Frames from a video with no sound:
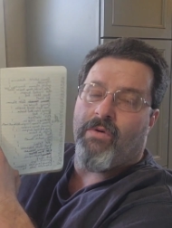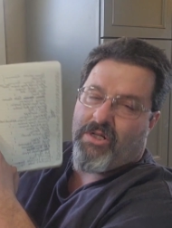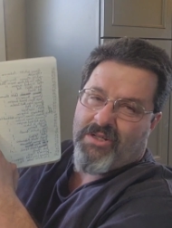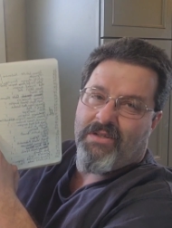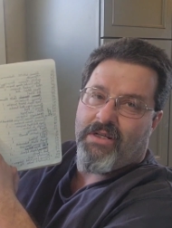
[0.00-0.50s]

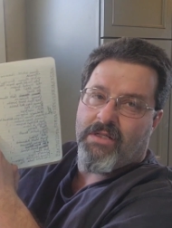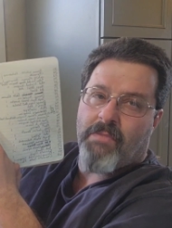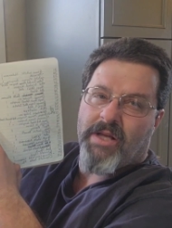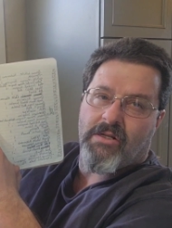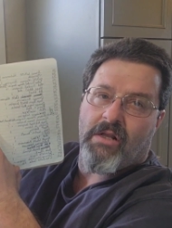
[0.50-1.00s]
which is
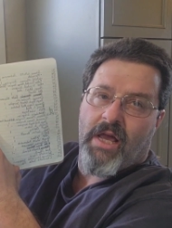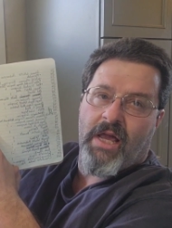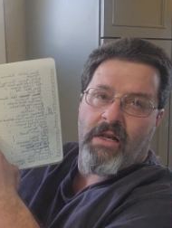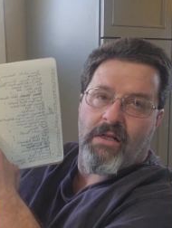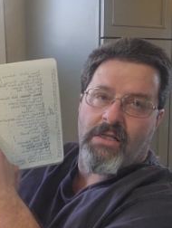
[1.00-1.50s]
basically a
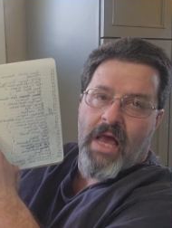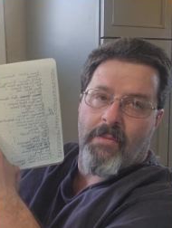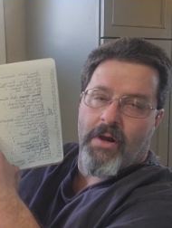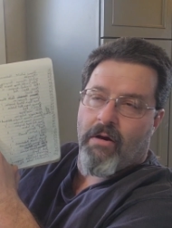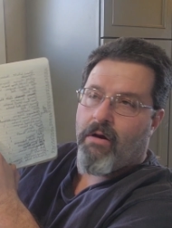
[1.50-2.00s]
heatless
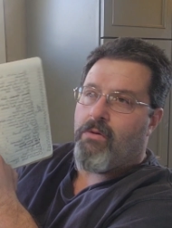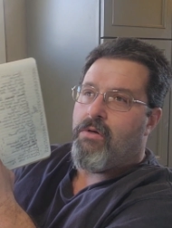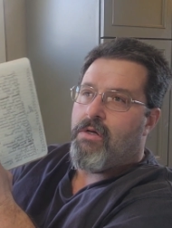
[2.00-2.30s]
habanero.